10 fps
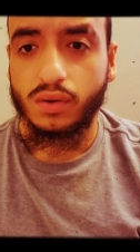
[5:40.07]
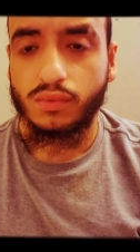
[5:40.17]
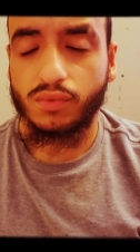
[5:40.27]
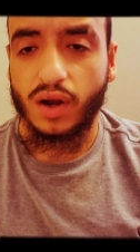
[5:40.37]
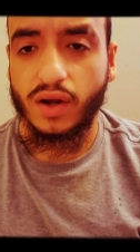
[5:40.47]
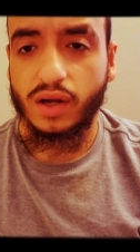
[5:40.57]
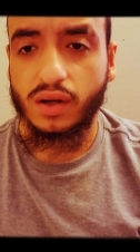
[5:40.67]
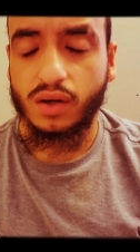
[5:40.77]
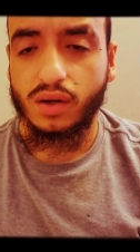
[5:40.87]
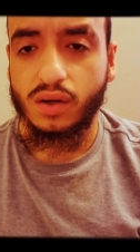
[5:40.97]
Right?
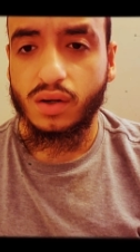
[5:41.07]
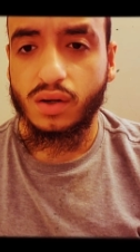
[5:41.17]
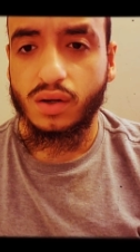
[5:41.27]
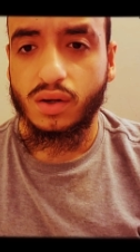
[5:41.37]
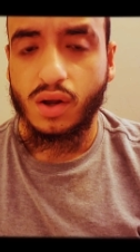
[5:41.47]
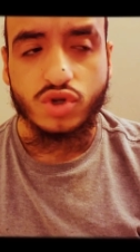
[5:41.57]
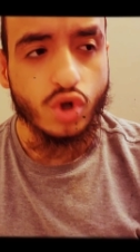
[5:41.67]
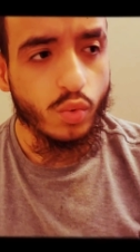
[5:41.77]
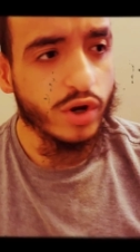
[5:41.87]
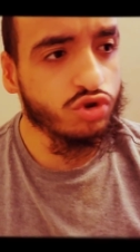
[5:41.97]

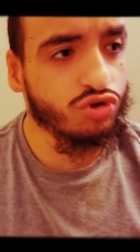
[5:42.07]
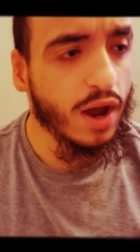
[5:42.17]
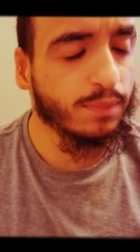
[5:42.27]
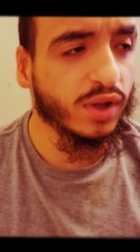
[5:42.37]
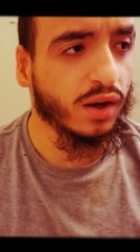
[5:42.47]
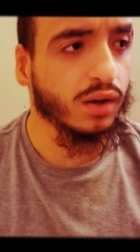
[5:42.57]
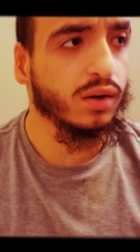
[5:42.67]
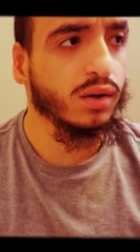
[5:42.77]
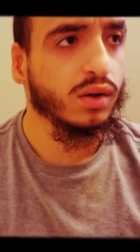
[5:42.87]
So we're trapped in,